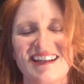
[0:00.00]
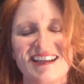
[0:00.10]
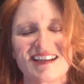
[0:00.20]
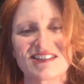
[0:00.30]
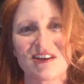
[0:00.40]
he
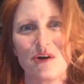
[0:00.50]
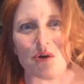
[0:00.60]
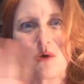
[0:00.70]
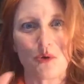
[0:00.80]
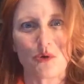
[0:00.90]
has a
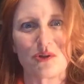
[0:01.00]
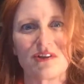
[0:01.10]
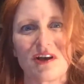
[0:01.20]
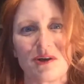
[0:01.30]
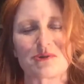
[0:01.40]

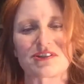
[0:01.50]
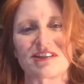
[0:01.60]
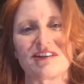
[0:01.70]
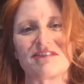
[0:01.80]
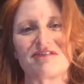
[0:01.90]
whole host
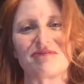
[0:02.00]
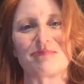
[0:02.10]
of